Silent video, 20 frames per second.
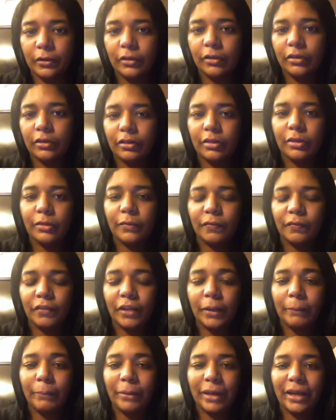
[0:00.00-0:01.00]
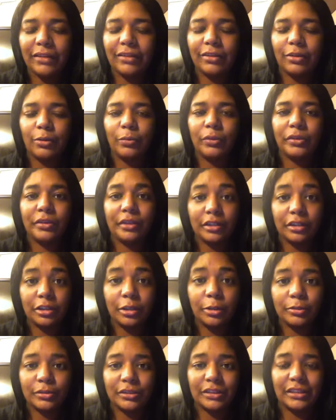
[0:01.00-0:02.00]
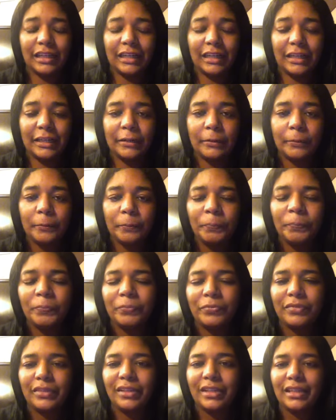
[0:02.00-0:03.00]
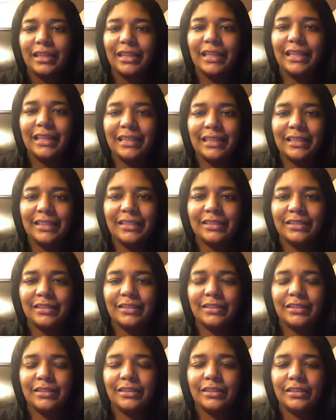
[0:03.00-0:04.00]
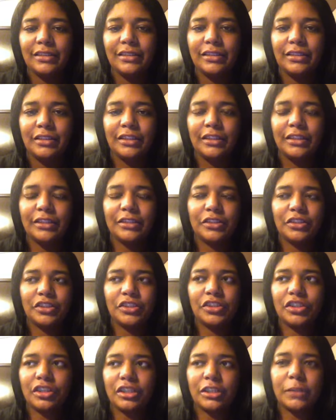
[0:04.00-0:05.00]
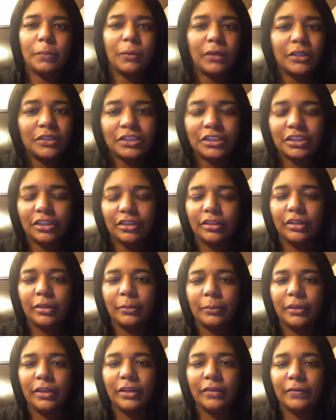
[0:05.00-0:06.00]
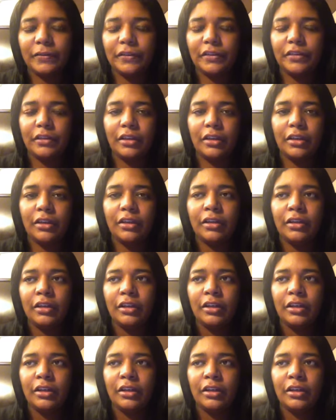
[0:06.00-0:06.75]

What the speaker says: Finn Balor with a clothesline, and he just starts punching on him and everything.